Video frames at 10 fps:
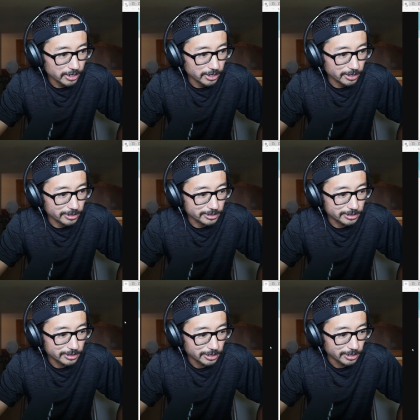
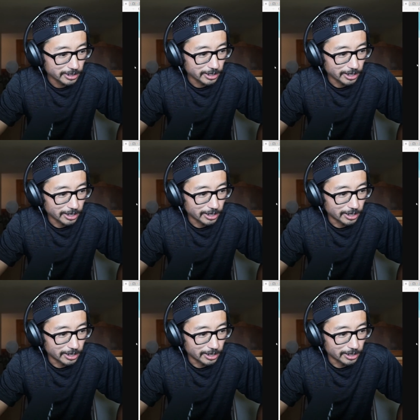is,
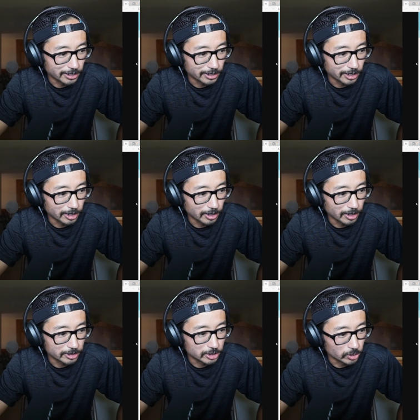
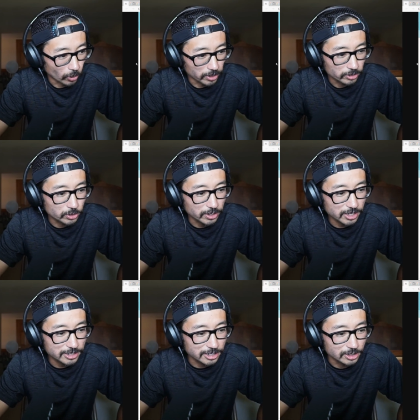it's Norton, so I think
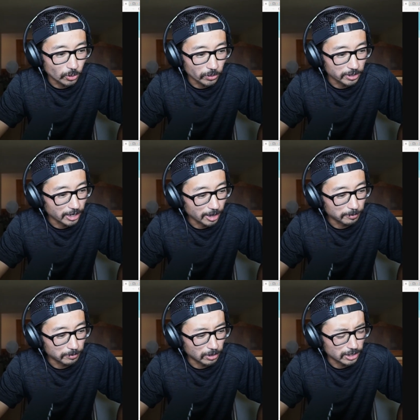it says Norton,
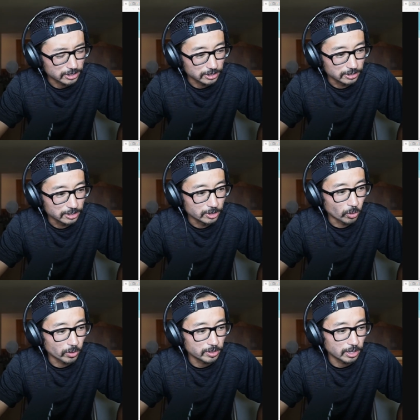not Boston.
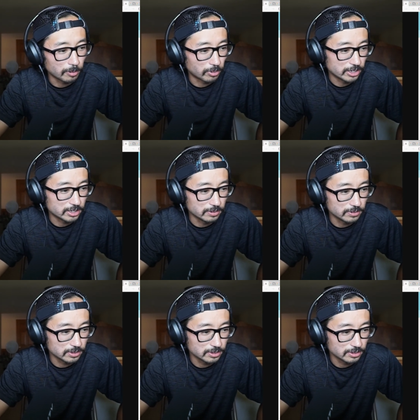Norton
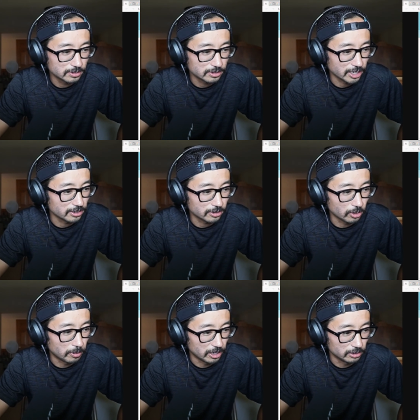Abrasives St.
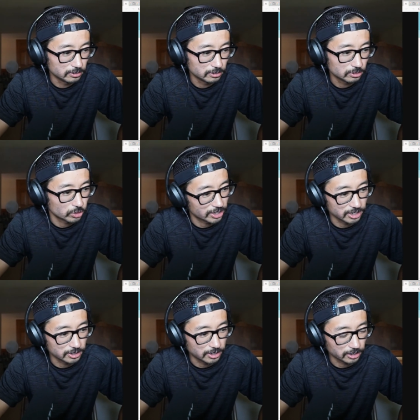Gobain
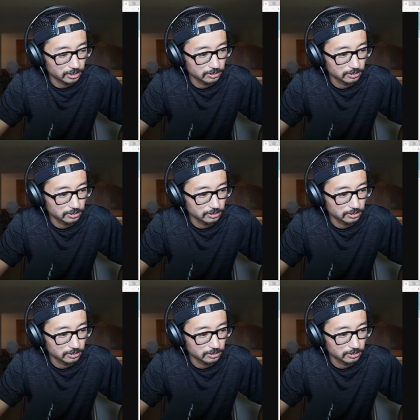Dressing Stick.